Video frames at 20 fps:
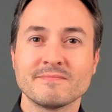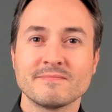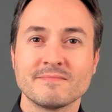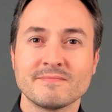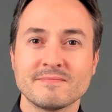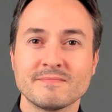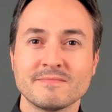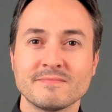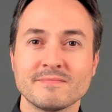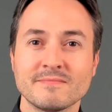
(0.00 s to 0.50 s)

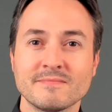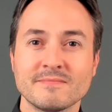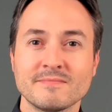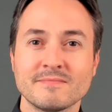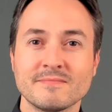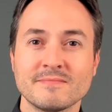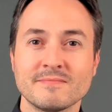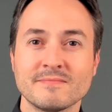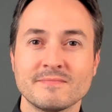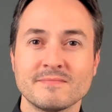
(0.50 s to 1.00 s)

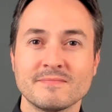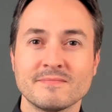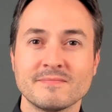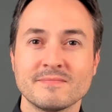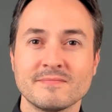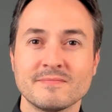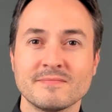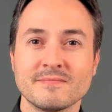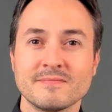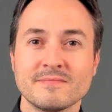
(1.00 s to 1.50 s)

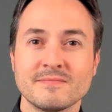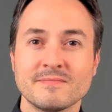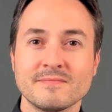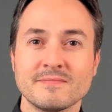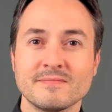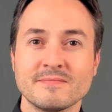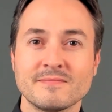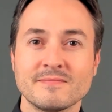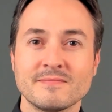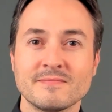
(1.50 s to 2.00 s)

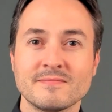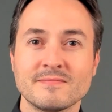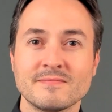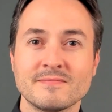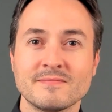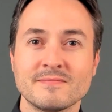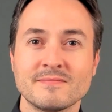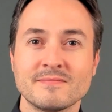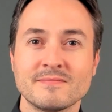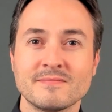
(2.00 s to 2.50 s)

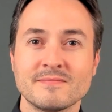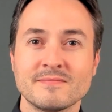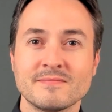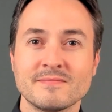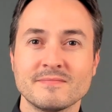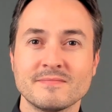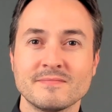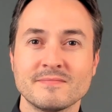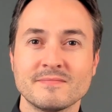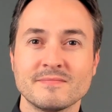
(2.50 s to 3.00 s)

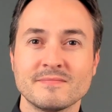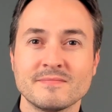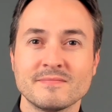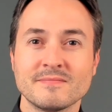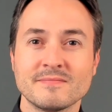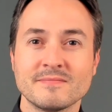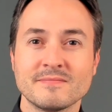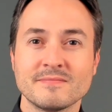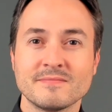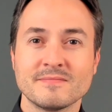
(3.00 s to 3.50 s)

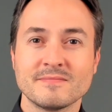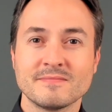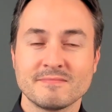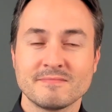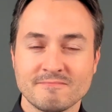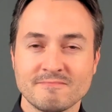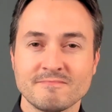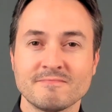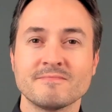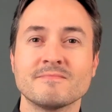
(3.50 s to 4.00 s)

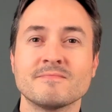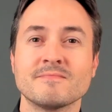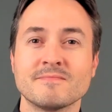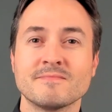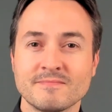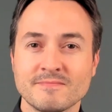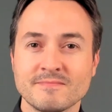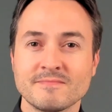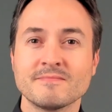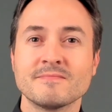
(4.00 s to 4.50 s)

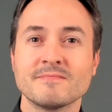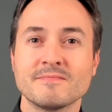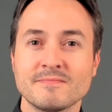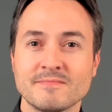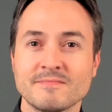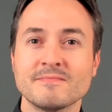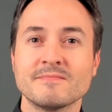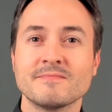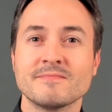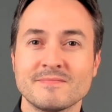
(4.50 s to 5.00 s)

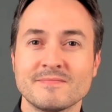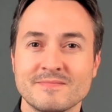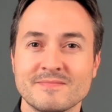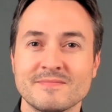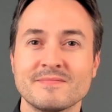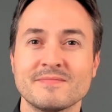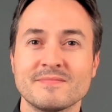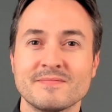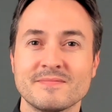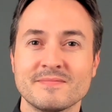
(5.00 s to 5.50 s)

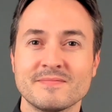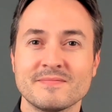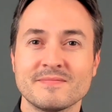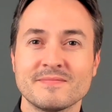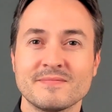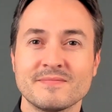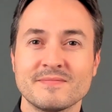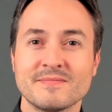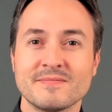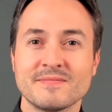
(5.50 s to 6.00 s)

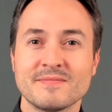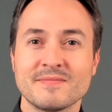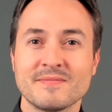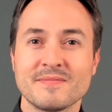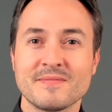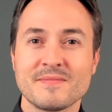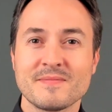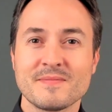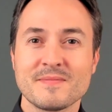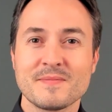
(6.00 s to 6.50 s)

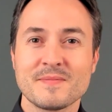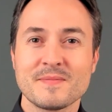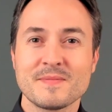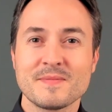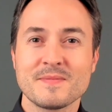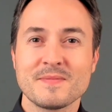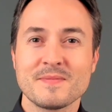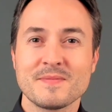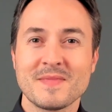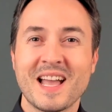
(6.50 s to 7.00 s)

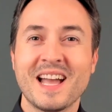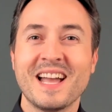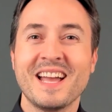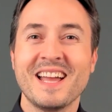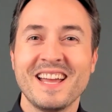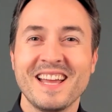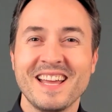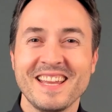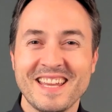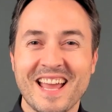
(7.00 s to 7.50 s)

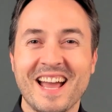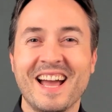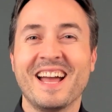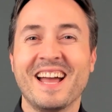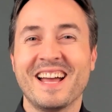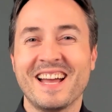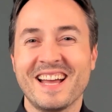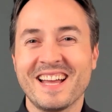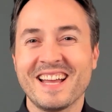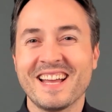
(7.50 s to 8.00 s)
The person shown says nothing.